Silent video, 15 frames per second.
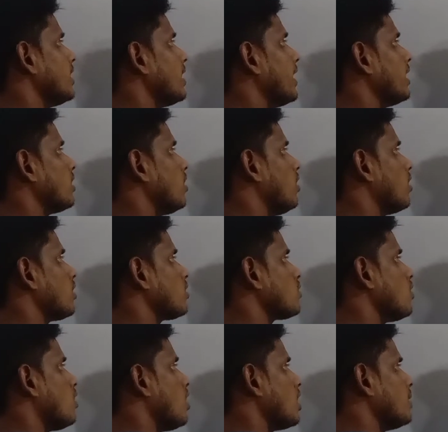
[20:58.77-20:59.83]
like or
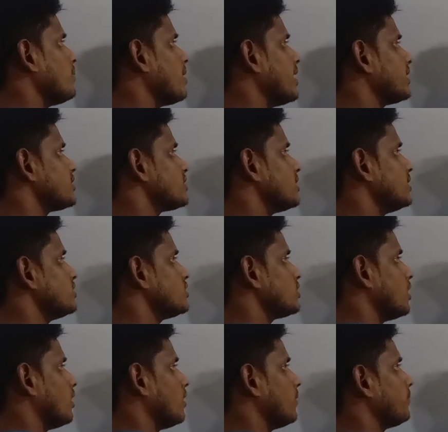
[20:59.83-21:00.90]
column like
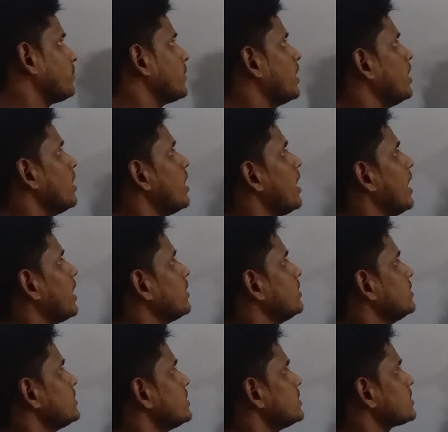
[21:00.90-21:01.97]
structure, and
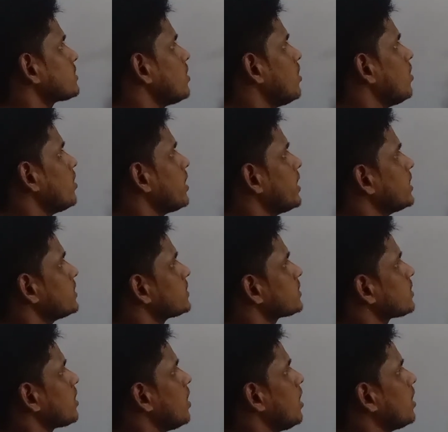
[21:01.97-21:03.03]
this is called as
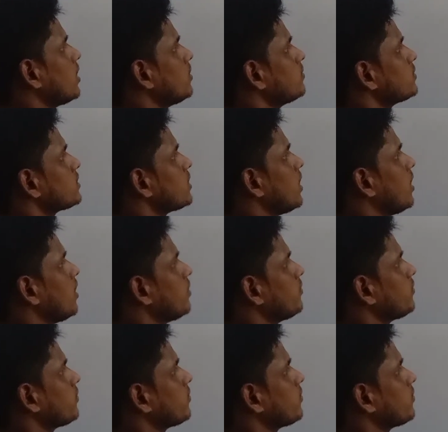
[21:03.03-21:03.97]
columns of